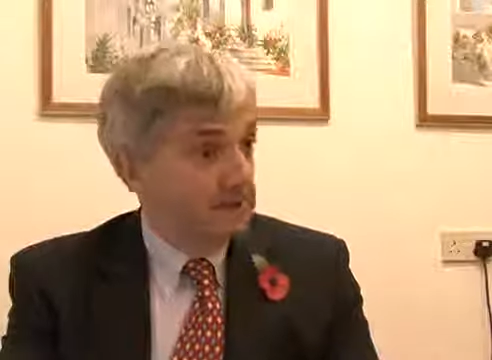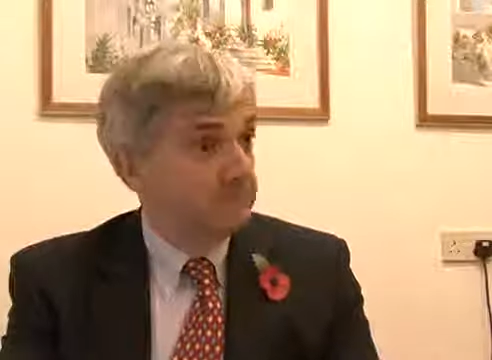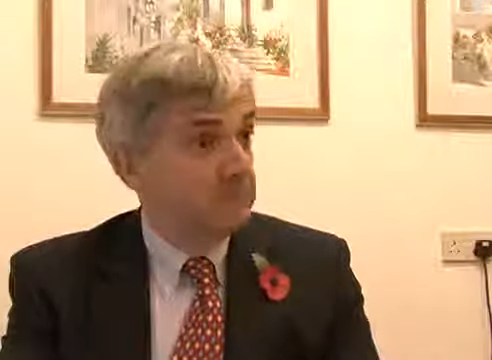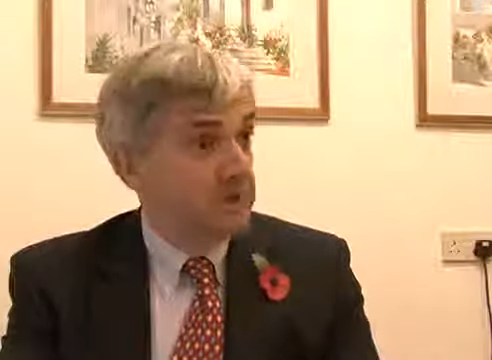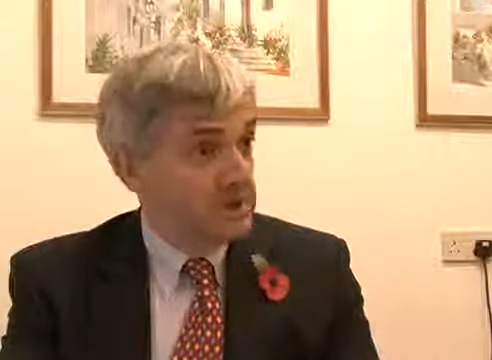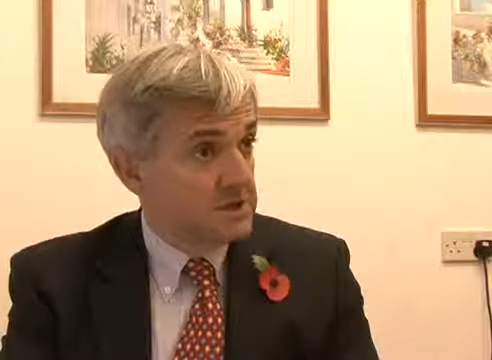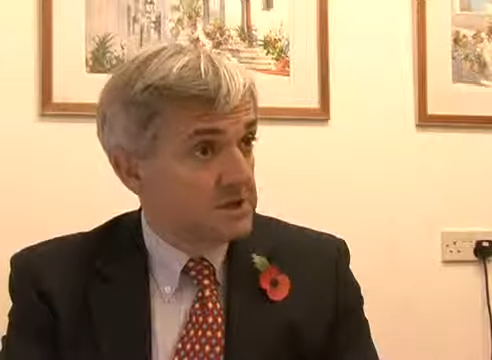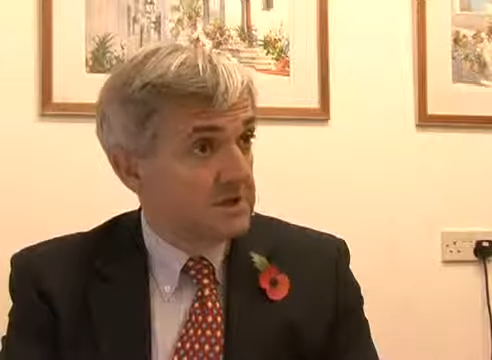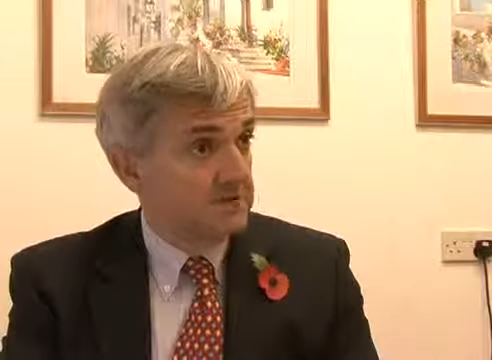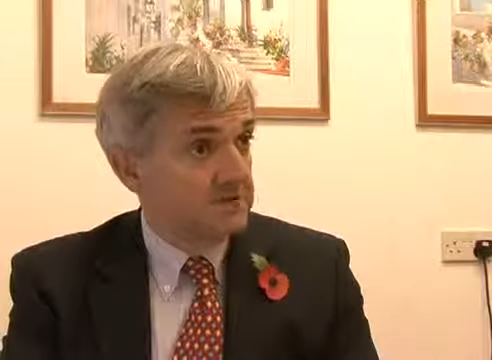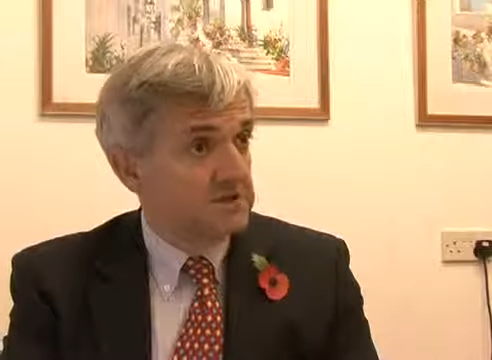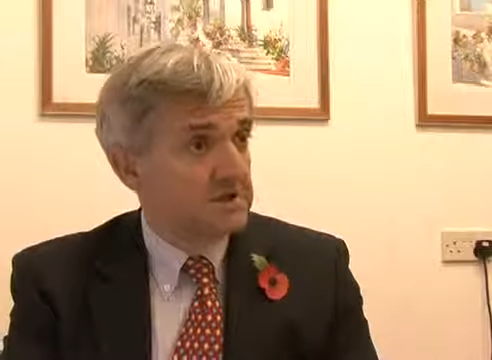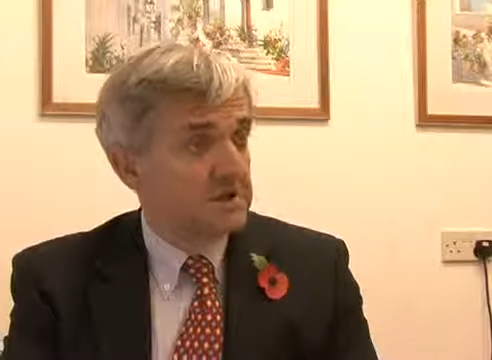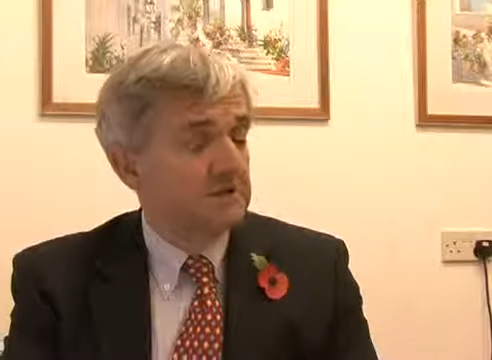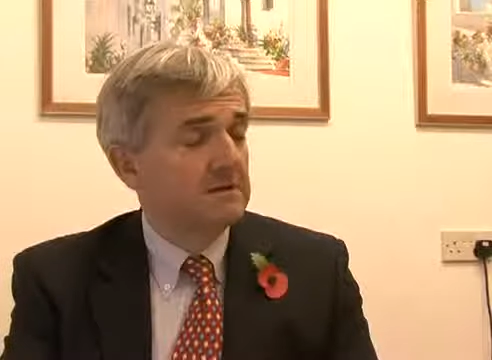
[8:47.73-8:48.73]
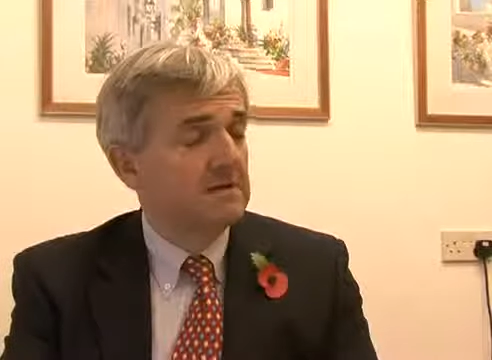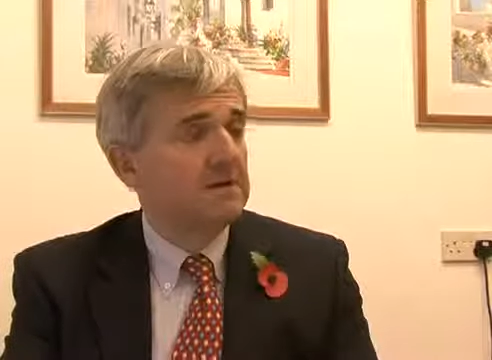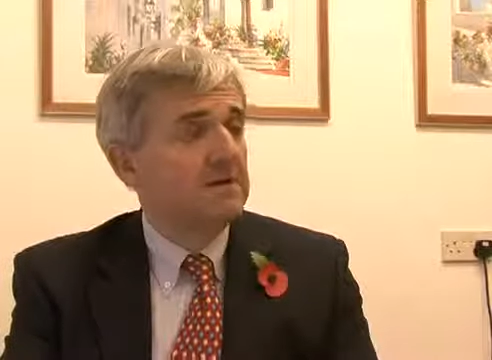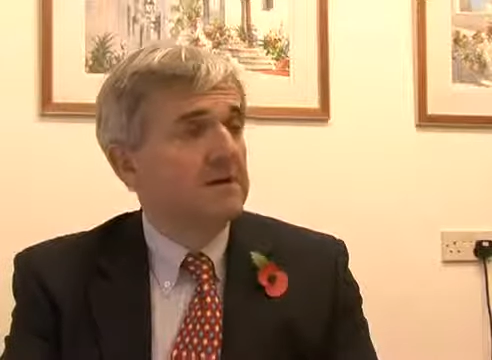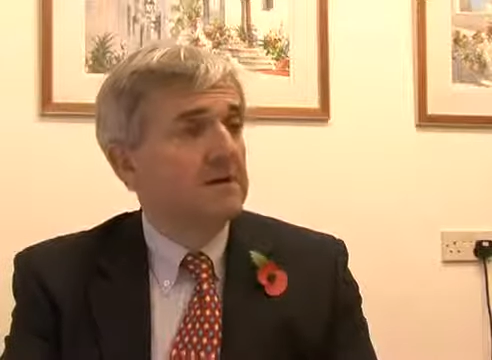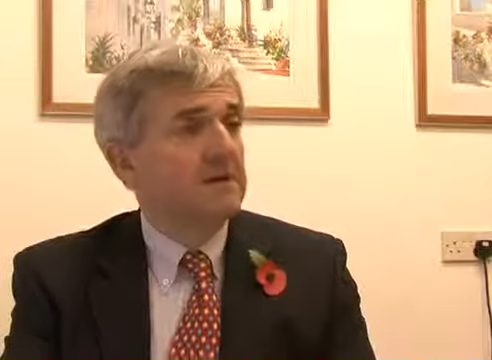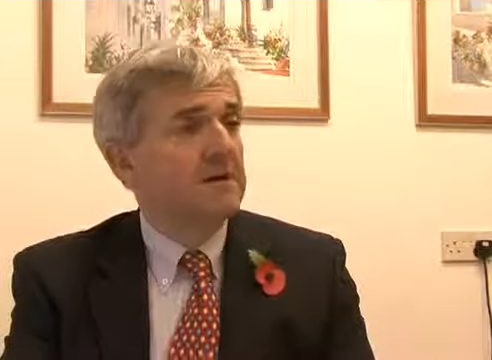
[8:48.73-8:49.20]
budget deficit,
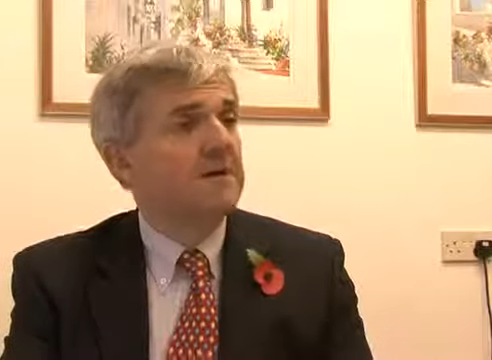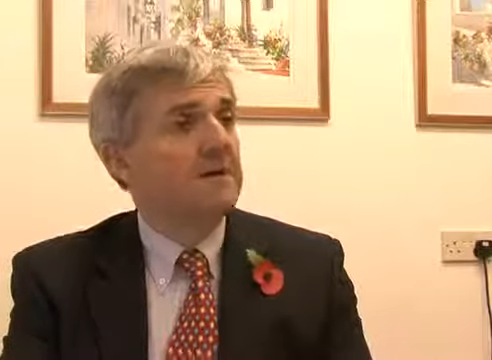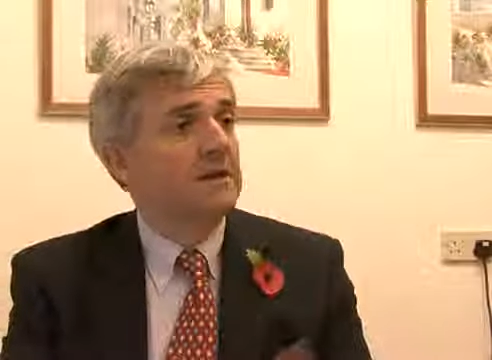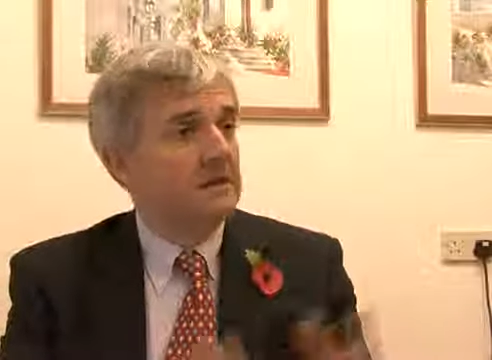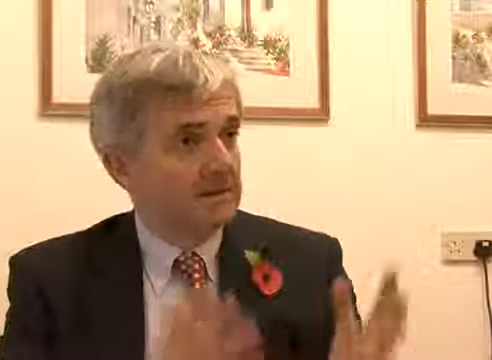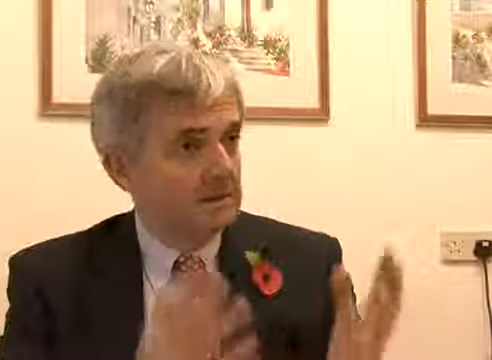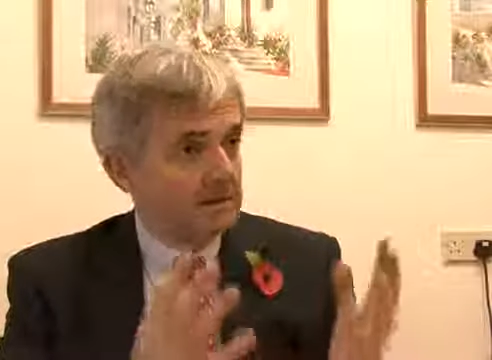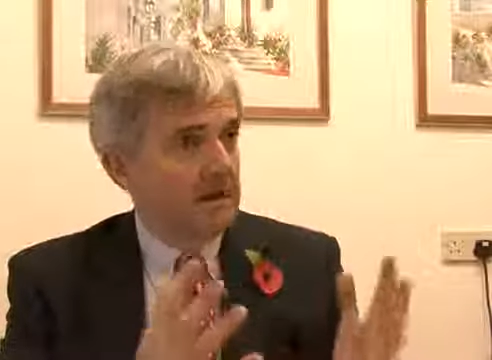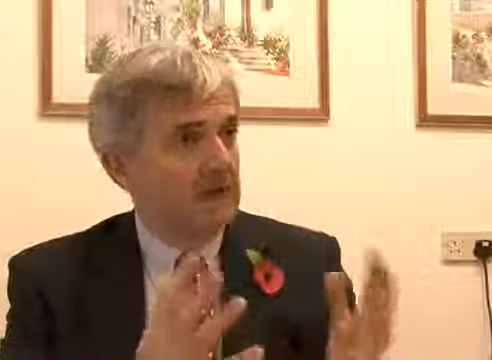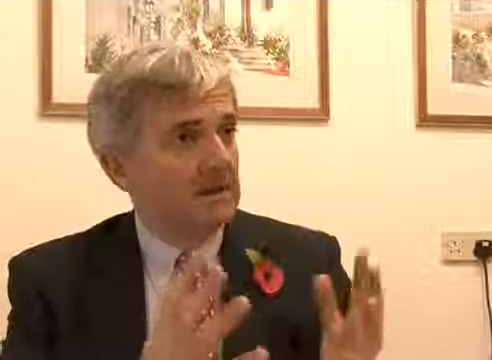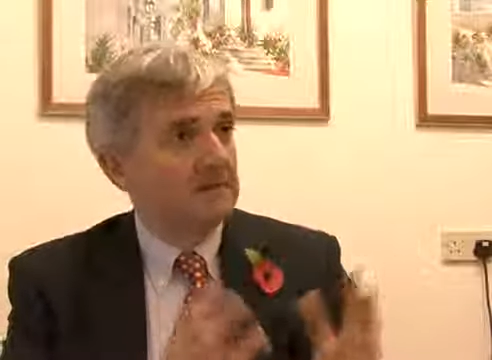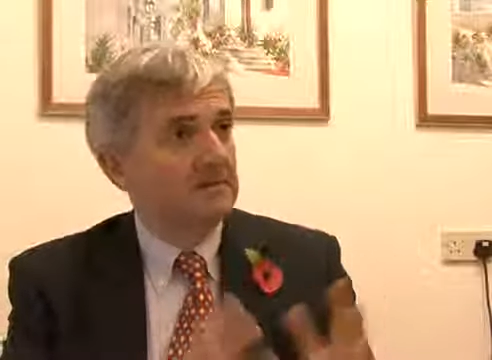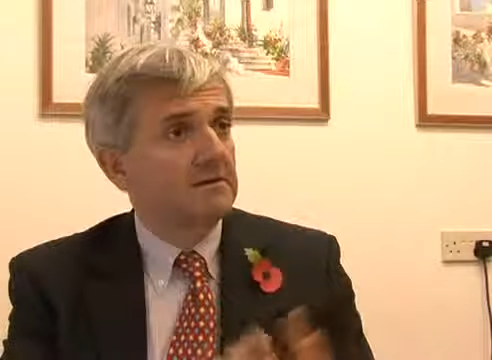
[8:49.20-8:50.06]
I think that